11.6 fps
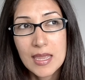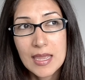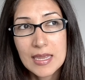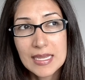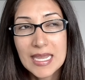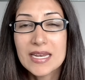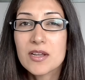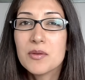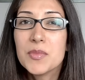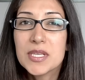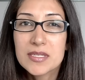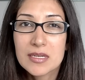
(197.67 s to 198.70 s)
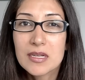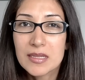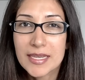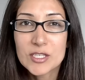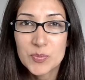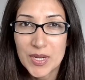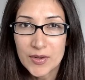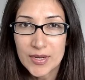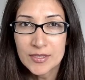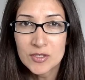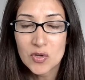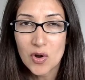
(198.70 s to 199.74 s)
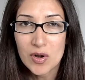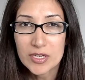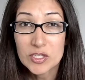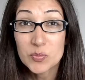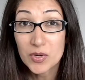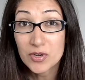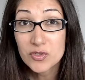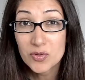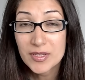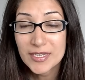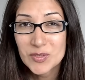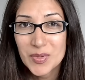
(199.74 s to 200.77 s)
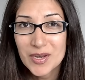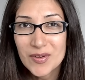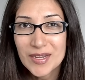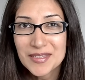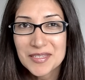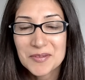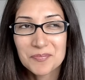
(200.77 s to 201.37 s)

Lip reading: get a mystical experience or a spiritual experience.